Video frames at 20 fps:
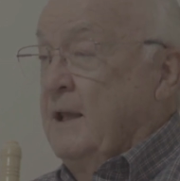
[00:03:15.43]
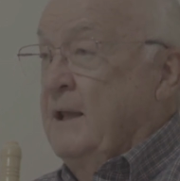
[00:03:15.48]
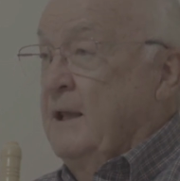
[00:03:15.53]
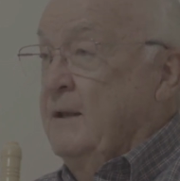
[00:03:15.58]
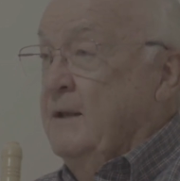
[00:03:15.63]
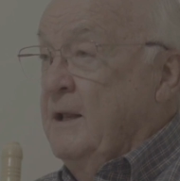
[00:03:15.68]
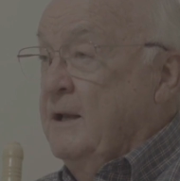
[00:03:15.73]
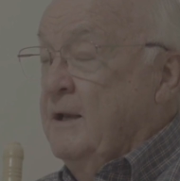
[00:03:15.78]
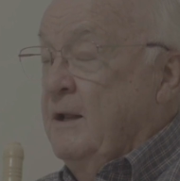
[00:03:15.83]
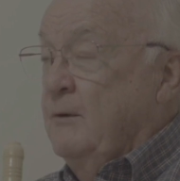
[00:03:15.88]

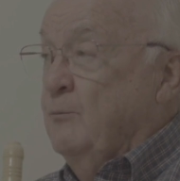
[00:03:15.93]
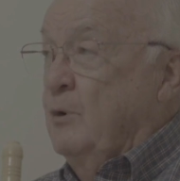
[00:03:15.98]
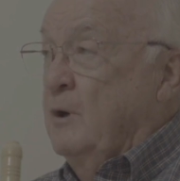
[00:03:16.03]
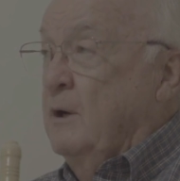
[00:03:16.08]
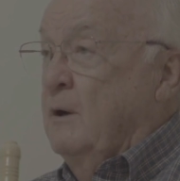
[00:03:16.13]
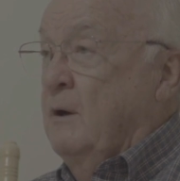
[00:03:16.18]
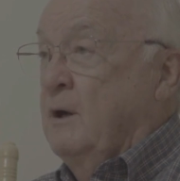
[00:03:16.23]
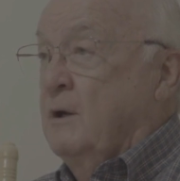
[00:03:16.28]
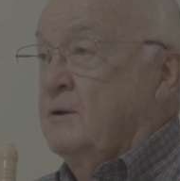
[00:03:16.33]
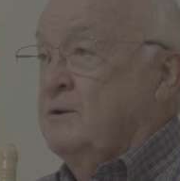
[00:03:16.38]
And then it
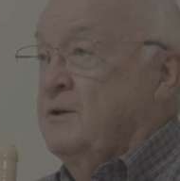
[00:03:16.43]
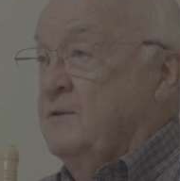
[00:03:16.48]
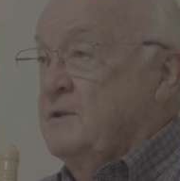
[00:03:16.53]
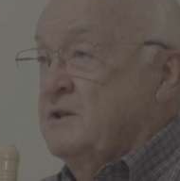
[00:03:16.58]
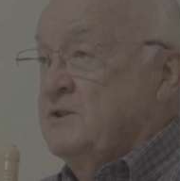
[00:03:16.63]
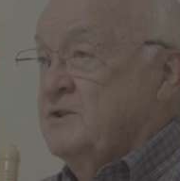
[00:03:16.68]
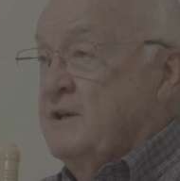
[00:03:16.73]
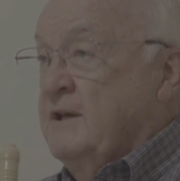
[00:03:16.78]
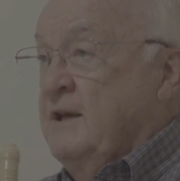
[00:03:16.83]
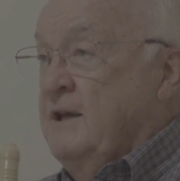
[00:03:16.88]
went on to the
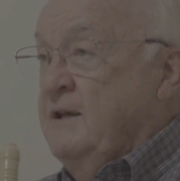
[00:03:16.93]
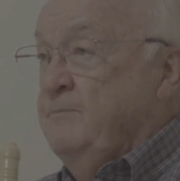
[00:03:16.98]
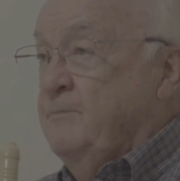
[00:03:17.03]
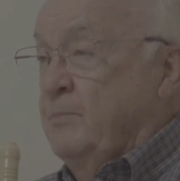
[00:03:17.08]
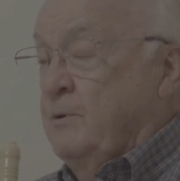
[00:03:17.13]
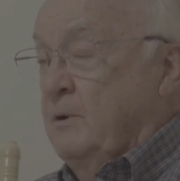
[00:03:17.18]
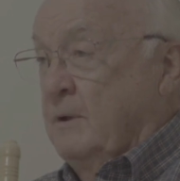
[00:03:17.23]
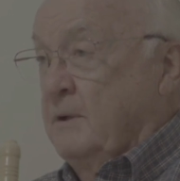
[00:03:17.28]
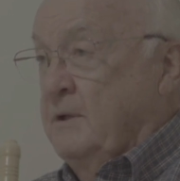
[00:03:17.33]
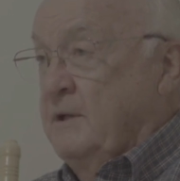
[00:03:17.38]
state
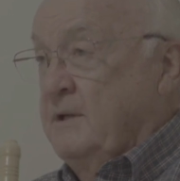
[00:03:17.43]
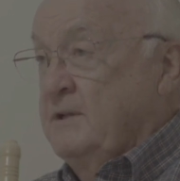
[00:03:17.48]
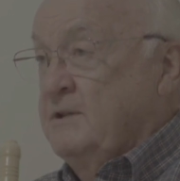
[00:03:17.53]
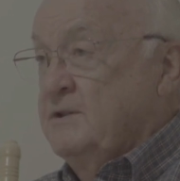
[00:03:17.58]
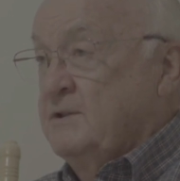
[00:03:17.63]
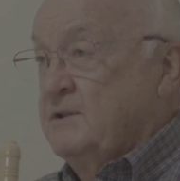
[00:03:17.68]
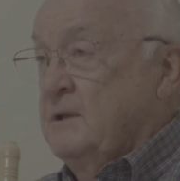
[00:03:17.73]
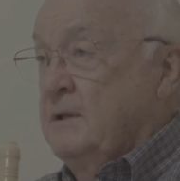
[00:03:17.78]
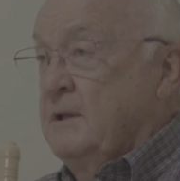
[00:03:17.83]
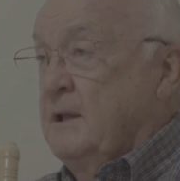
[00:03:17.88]

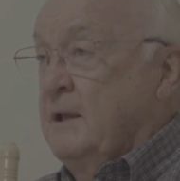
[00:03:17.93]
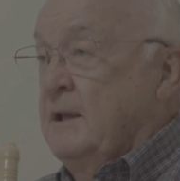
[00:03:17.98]
police.